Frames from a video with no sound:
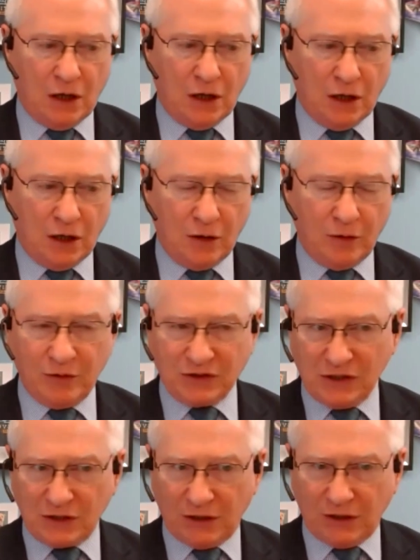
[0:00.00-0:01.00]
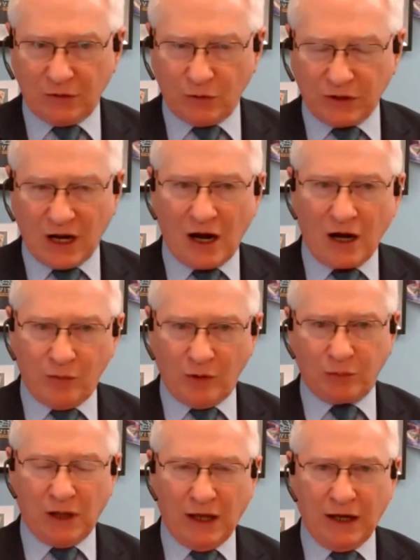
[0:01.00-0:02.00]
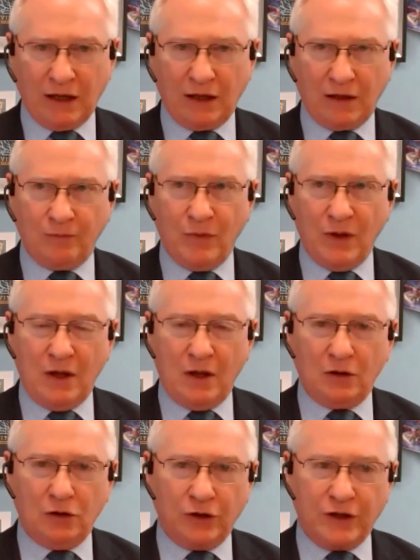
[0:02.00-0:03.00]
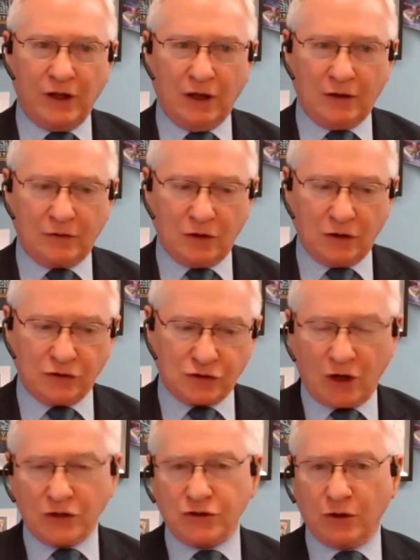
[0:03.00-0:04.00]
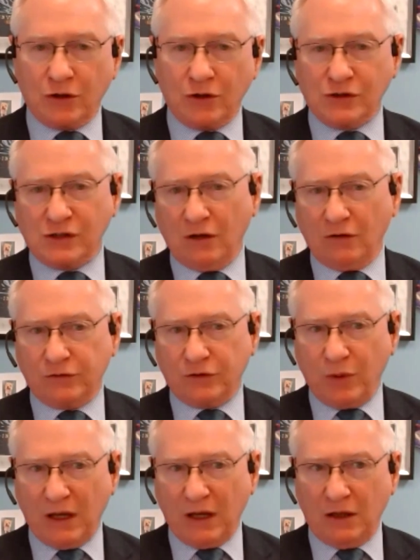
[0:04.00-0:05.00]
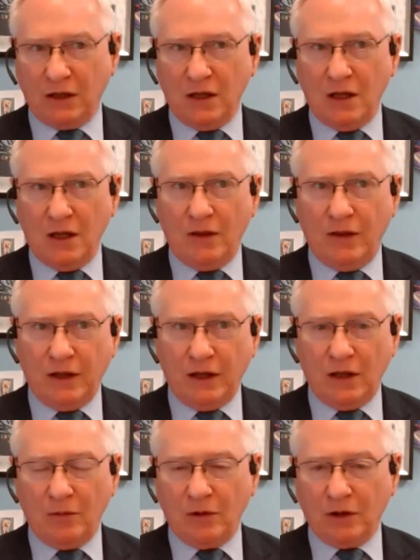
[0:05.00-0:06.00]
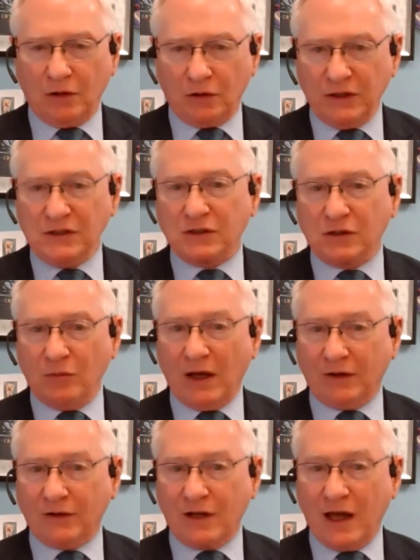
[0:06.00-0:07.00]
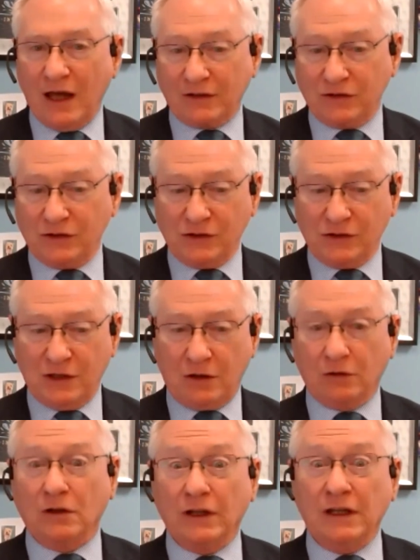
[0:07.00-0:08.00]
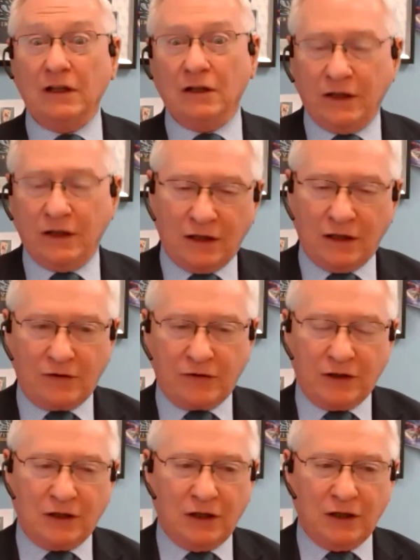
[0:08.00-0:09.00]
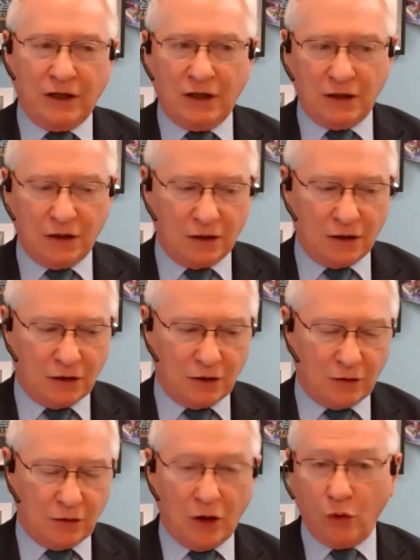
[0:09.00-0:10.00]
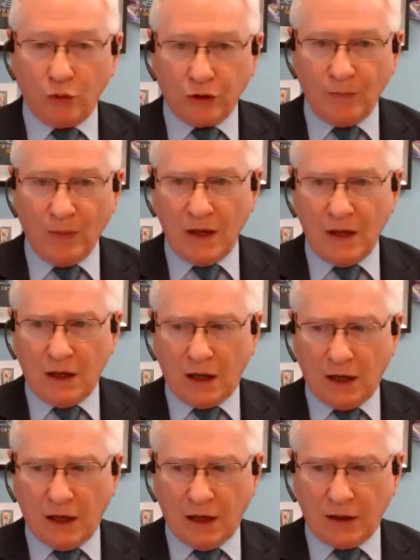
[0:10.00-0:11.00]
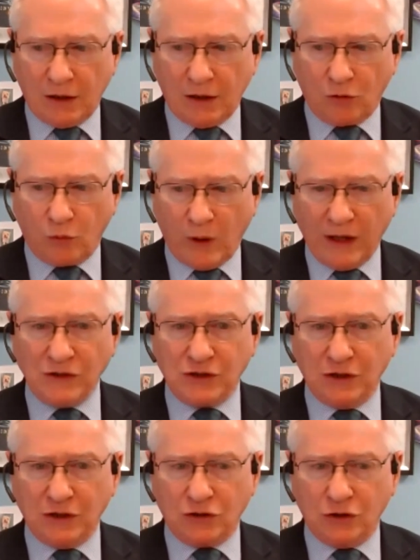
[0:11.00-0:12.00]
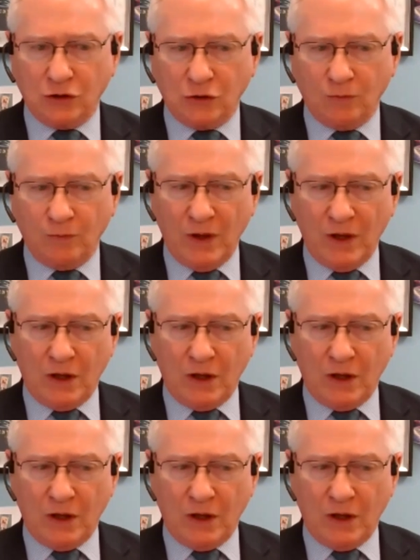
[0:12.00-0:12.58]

essentially retirement planning and looking at structuring yourself to pay the least amount of taxes that are legally and ethically owed, and arranging to